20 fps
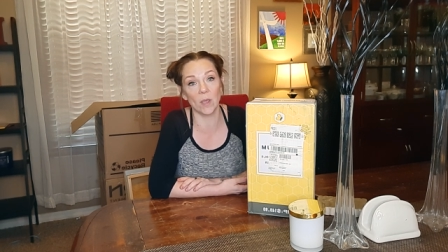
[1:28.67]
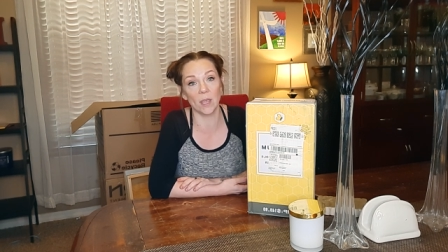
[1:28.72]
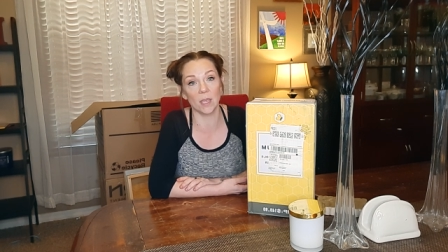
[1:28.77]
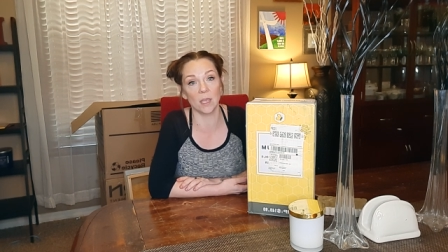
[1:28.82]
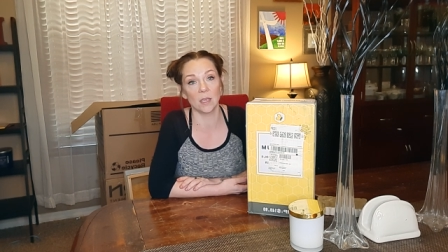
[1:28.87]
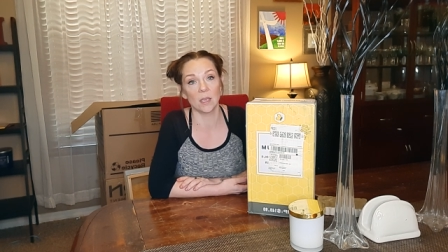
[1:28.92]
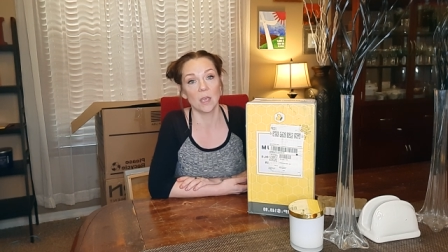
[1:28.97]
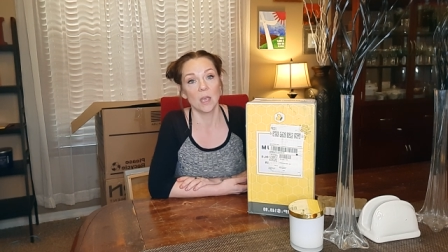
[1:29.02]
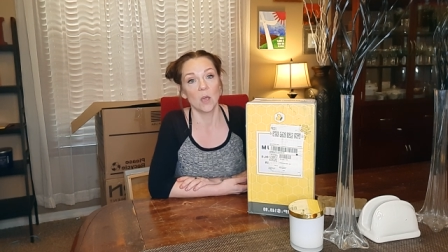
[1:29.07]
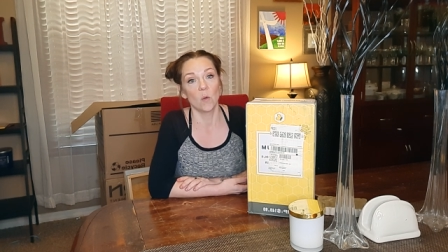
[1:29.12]

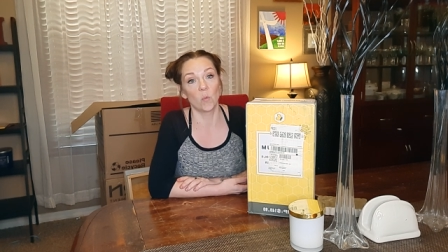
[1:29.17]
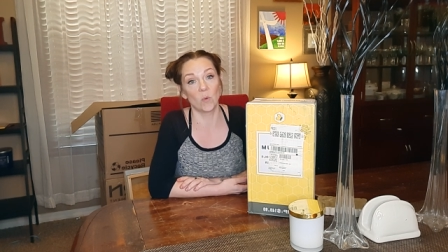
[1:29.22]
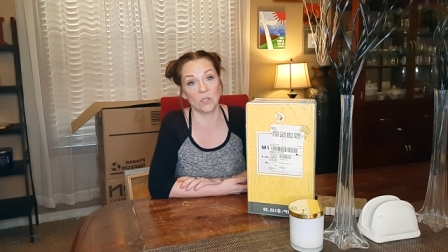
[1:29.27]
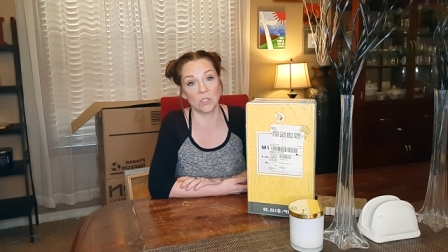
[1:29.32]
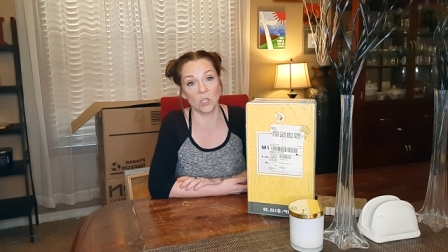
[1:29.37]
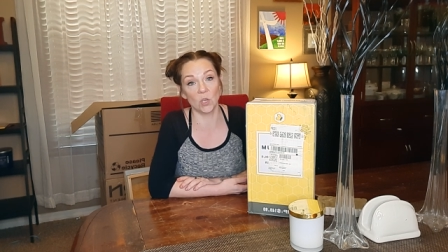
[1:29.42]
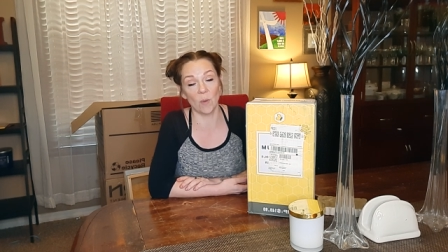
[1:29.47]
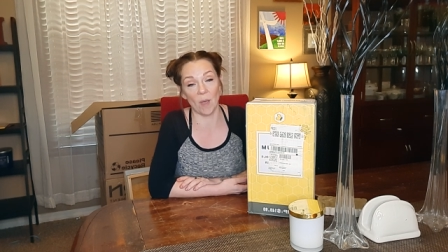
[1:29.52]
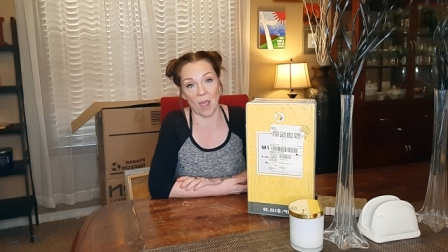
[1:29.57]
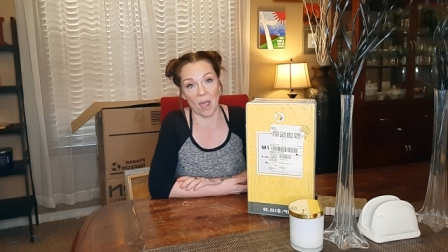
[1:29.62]
We
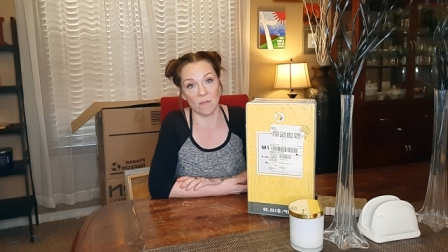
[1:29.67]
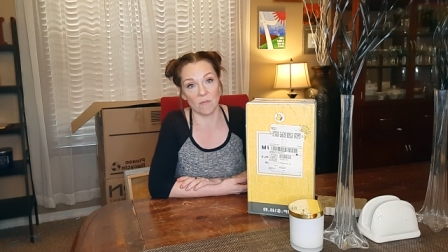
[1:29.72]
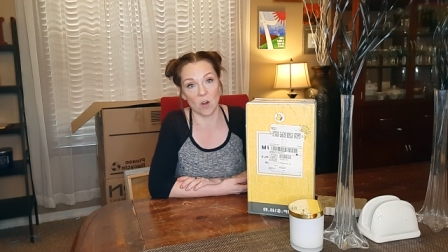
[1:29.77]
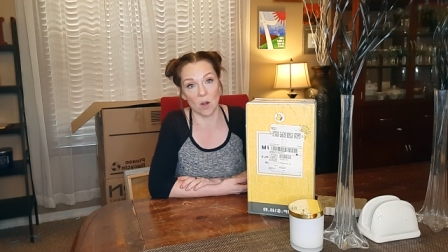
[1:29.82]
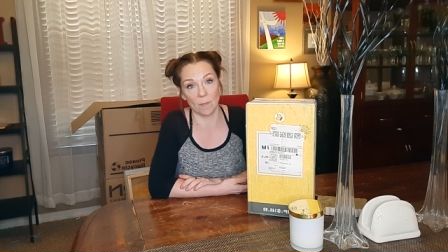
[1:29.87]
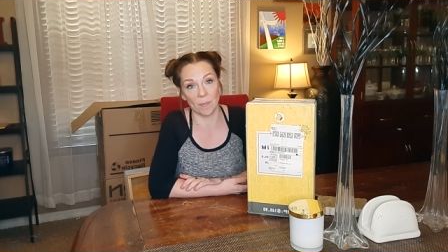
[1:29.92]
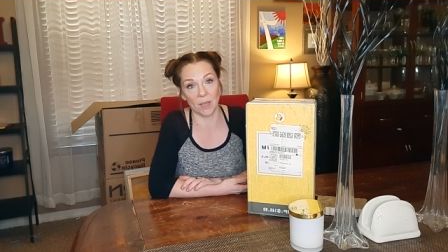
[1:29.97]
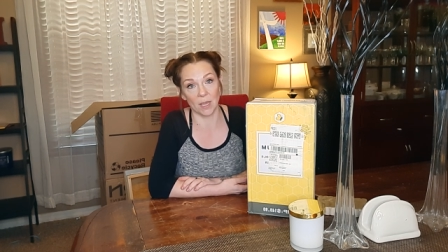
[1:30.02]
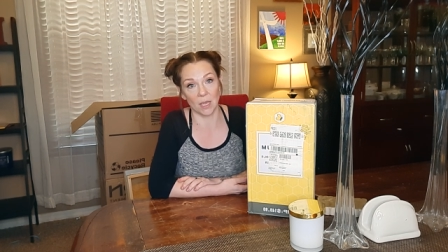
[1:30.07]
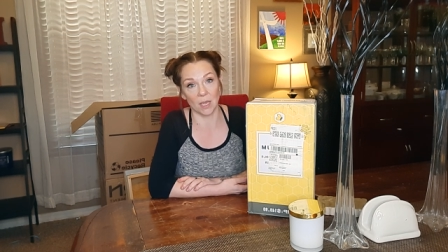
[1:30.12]
we do have
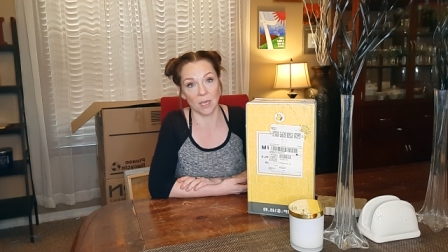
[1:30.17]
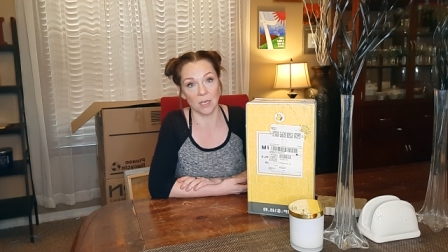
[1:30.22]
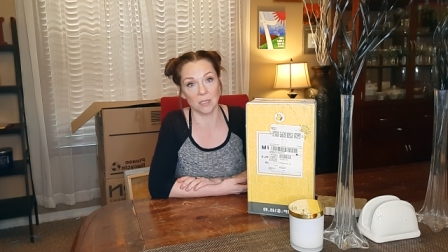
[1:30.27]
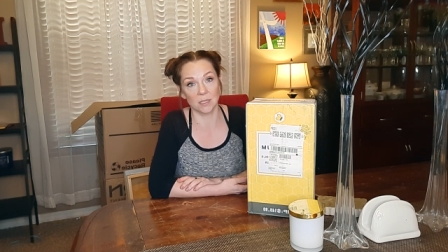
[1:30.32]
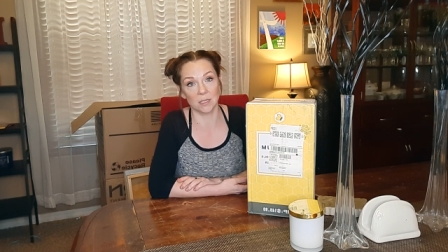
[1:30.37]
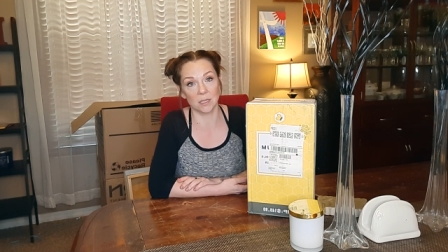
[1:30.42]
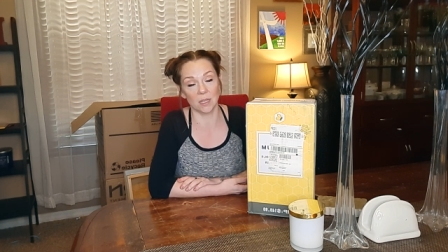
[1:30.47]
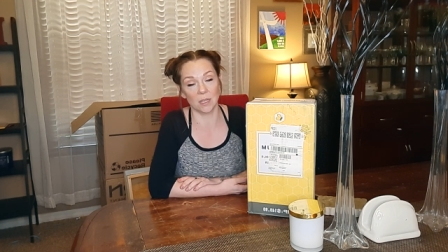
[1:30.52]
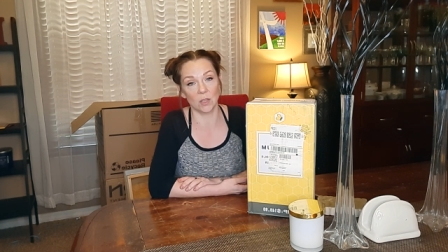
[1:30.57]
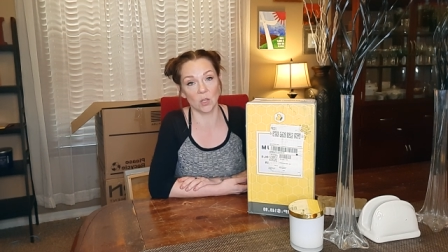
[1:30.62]
our
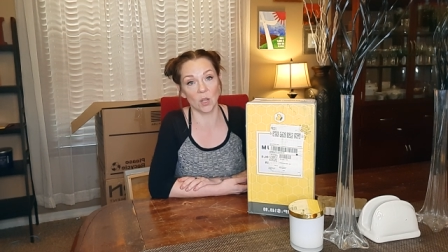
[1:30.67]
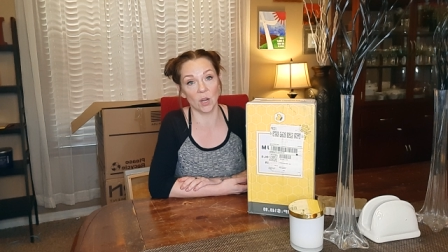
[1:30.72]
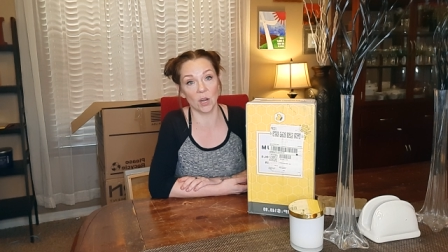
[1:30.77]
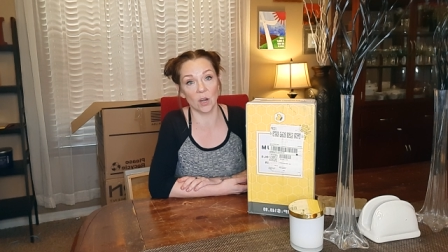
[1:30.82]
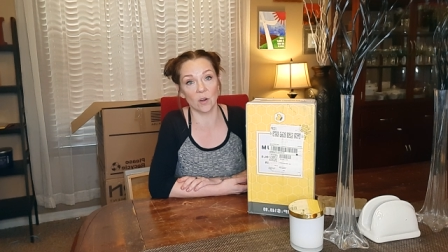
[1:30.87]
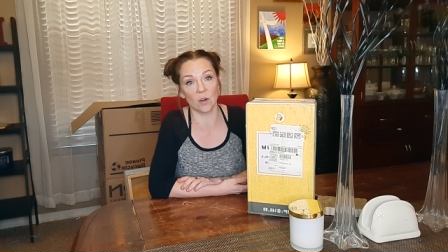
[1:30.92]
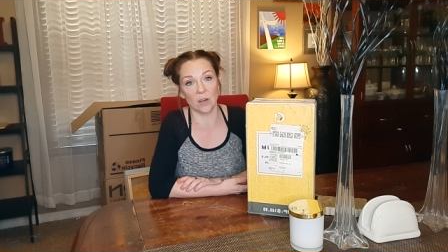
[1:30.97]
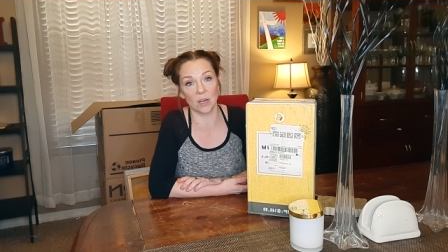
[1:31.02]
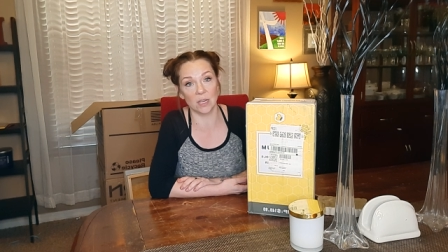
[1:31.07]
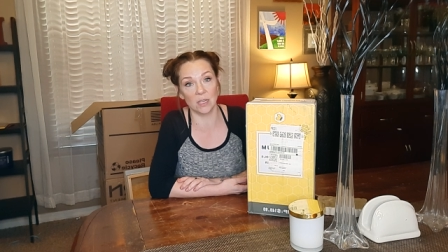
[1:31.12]
bees and
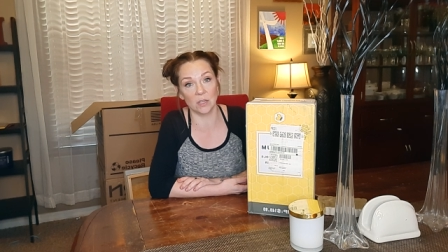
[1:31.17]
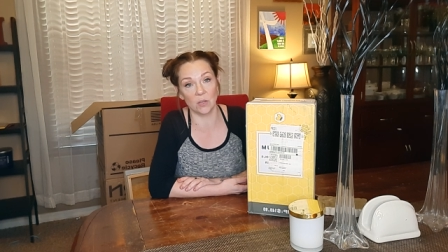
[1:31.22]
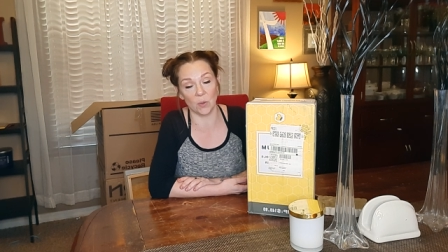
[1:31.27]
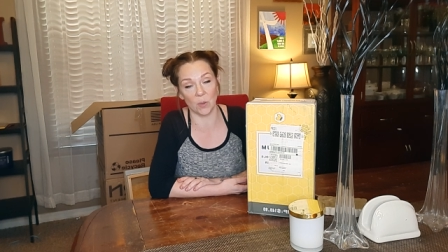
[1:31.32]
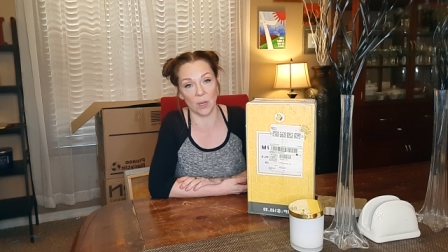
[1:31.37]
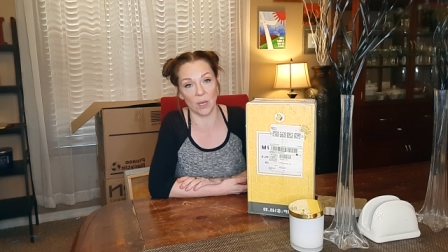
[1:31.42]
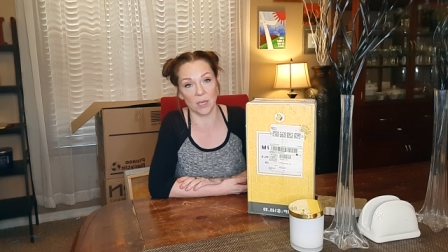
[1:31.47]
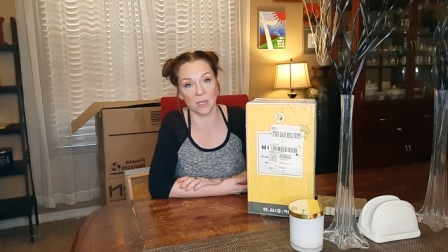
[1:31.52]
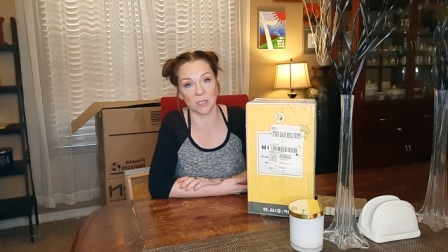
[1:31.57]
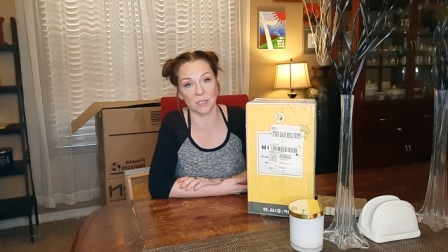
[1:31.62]
they're in
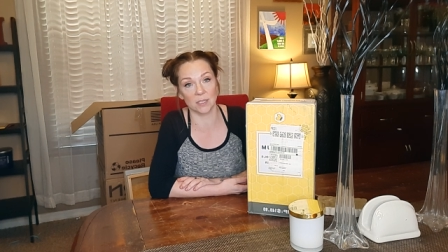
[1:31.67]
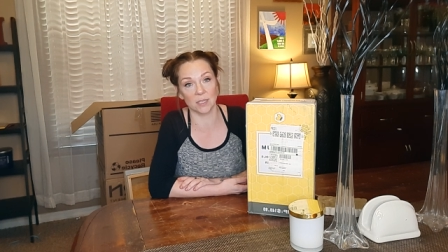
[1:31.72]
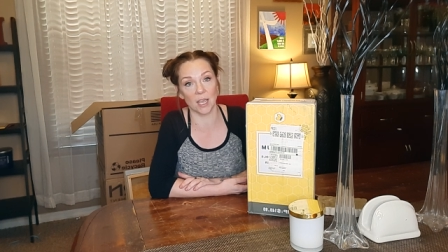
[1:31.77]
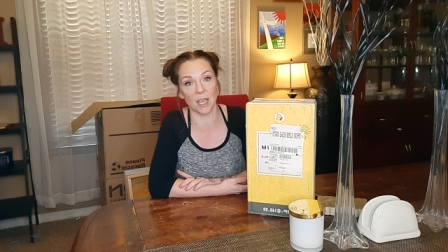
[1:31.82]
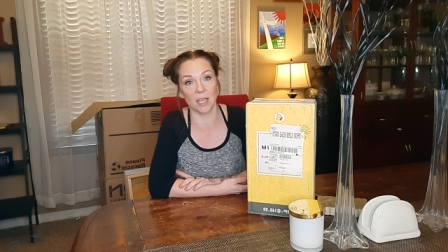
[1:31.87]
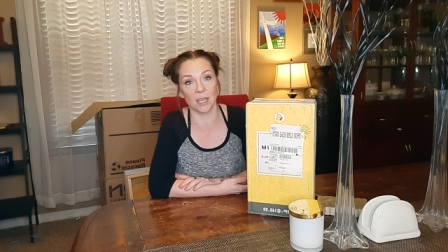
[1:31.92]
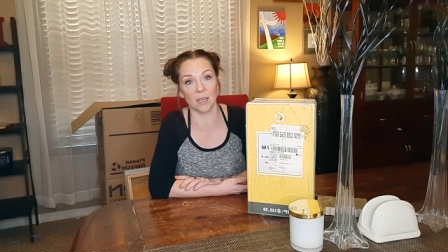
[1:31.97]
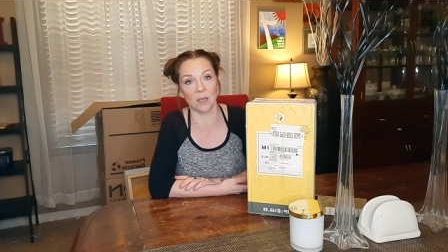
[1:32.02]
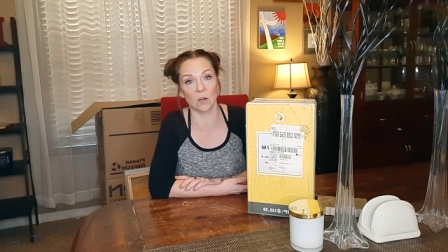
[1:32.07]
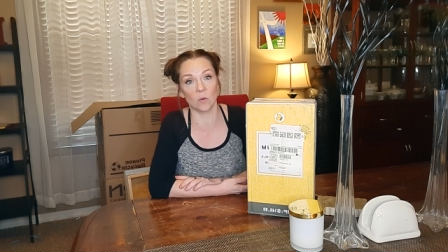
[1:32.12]

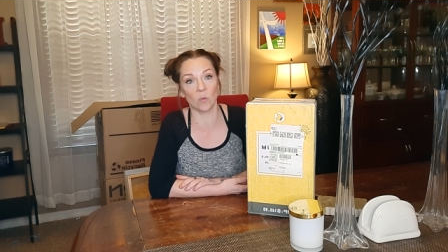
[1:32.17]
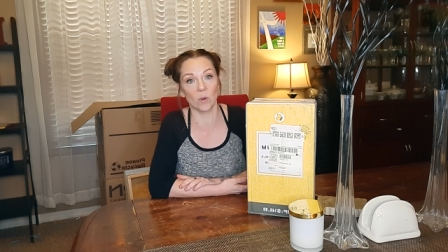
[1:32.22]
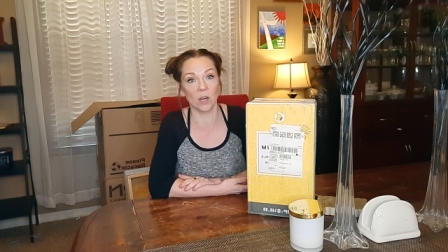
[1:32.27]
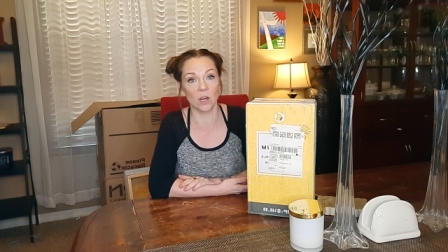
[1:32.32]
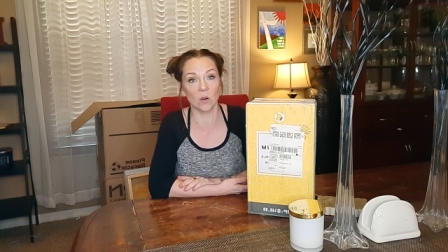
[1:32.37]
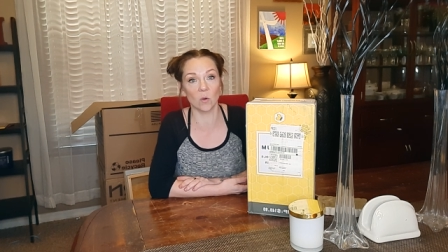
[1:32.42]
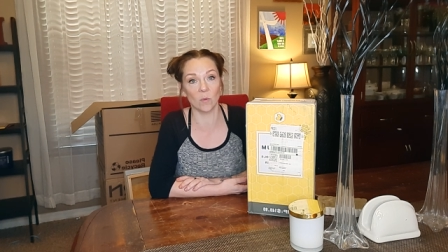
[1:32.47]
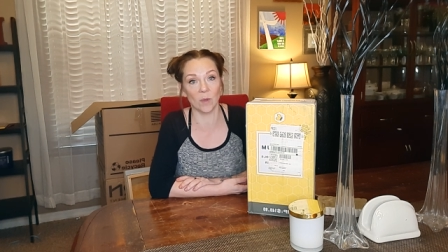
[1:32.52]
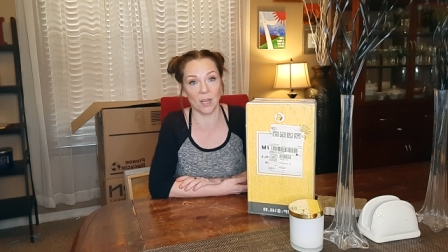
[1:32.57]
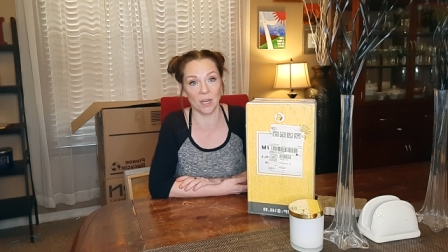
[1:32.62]
nucs and
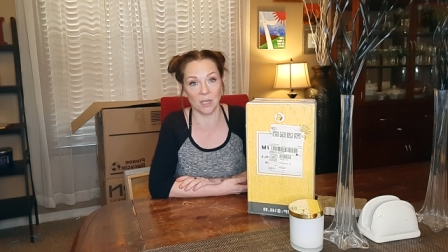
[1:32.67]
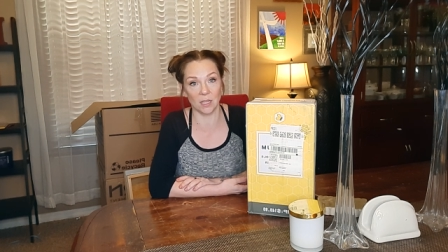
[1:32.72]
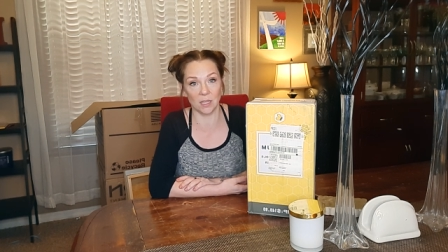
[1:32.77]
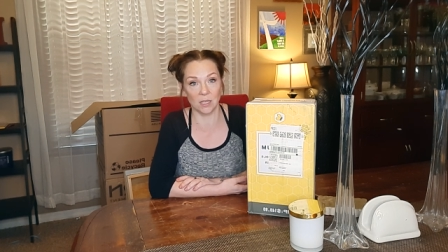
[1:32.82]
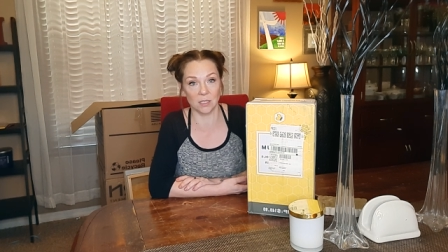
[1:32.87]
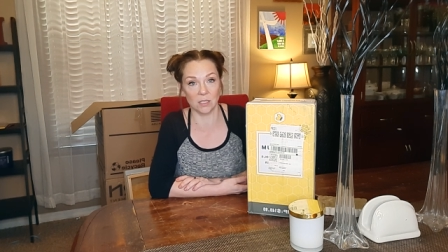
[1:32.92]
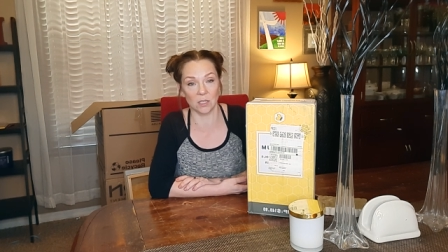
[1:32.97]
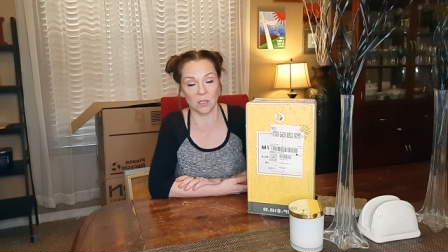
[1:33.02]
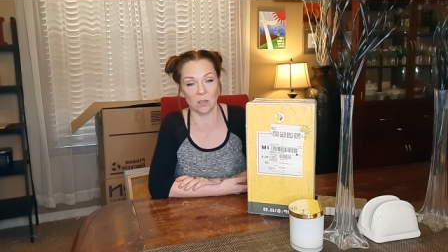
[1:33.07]
we're waiting